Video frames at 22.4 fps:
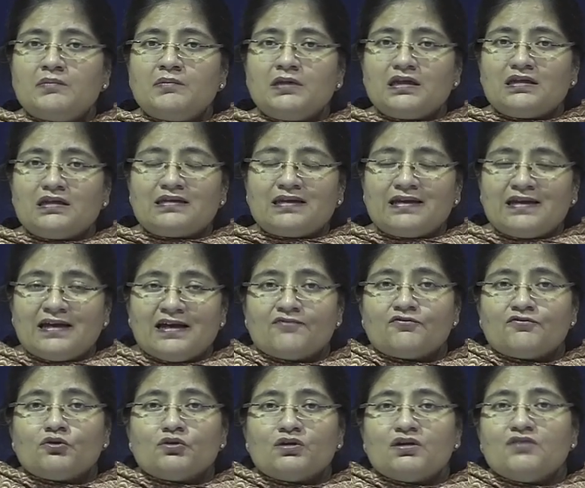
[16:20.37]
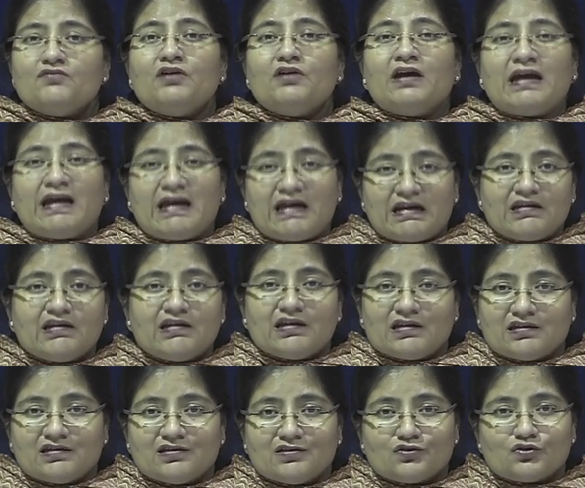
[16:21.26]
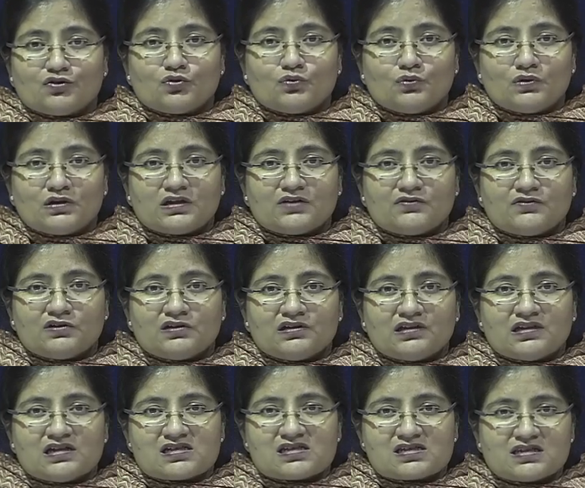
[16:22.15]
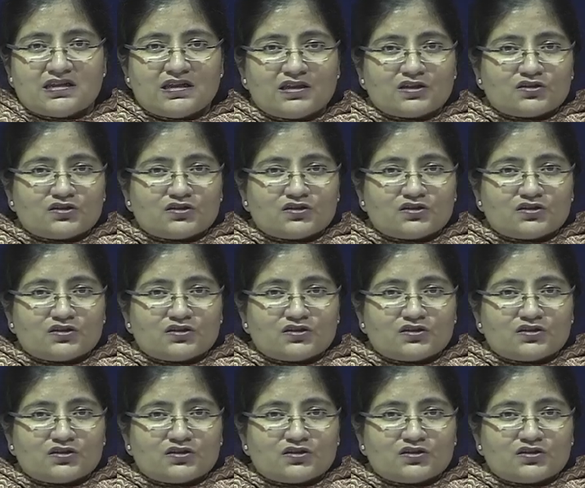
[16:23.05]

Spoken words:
they have to give a heading to whatever they're saying.